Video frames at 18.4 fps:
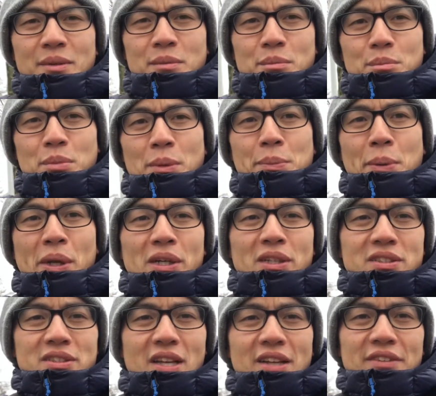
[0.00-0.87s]
but better
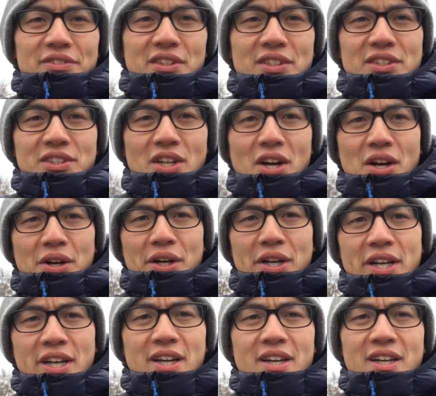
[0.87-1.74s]
safe than
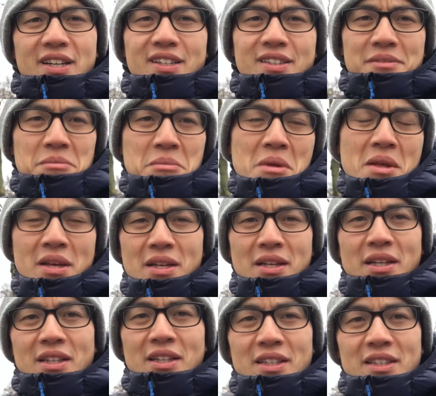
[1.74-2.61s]
sorry.
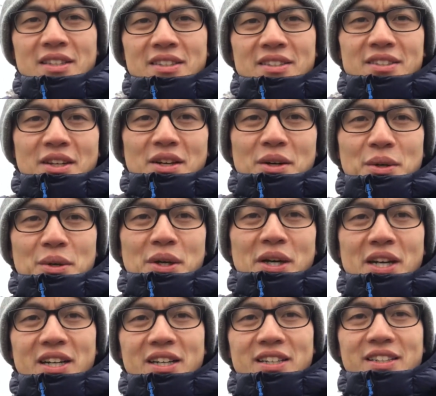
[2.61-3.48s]
So
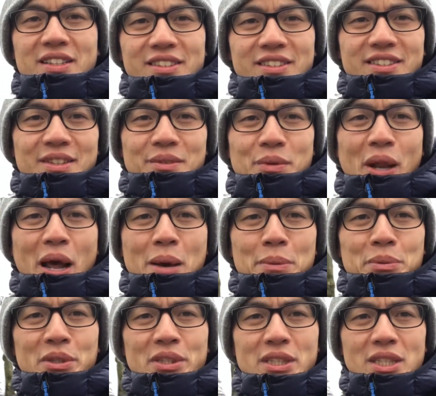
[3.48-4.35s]
let's see what
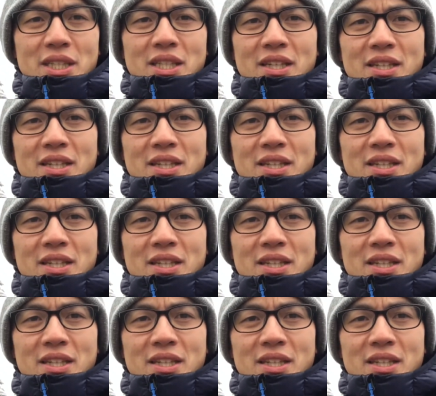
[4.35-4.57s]
happens.